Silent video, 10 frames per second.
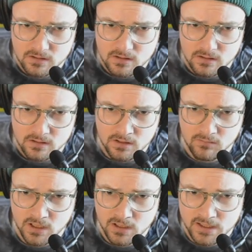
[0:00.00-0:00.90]
Yep,
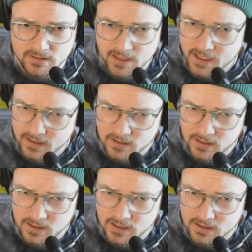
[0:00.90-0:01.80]
I like that.
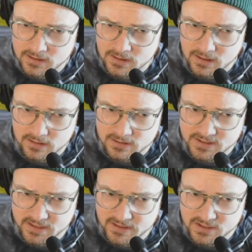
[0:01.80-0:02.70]
And it looks
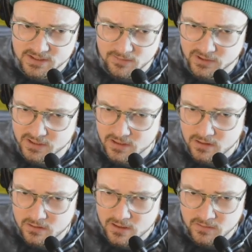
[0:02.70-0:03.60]
like they just doubled it
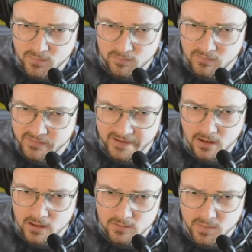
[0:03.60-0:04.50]
here and did a
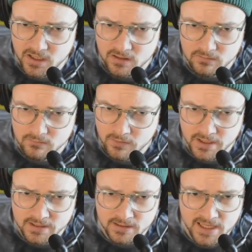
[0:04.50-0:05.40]
hard pan right
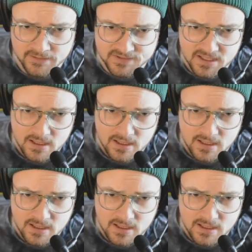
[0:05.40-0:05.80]
and left.